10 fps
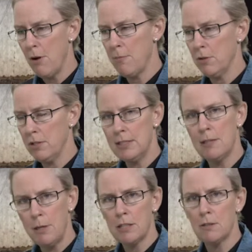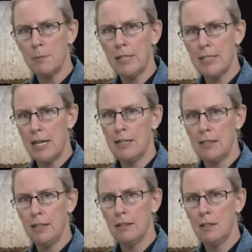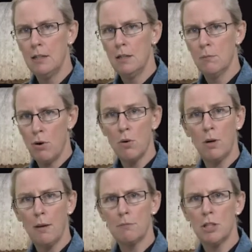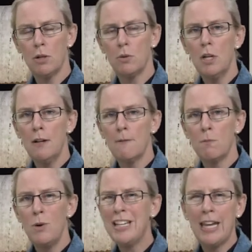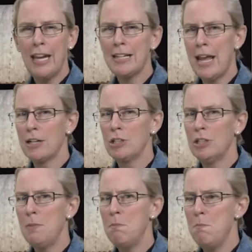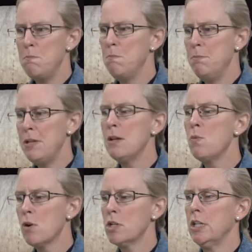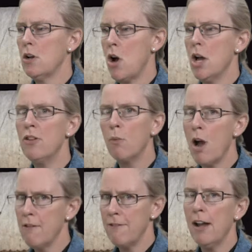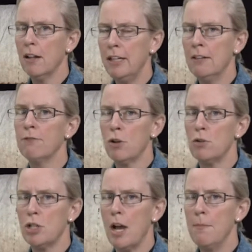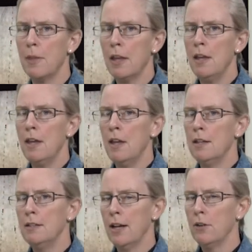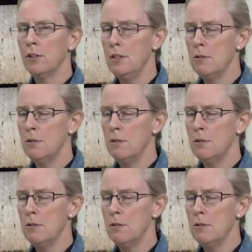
proper, this is a pixel-based editing program. So we can't actually be working on the raw file in Photoshop. Now,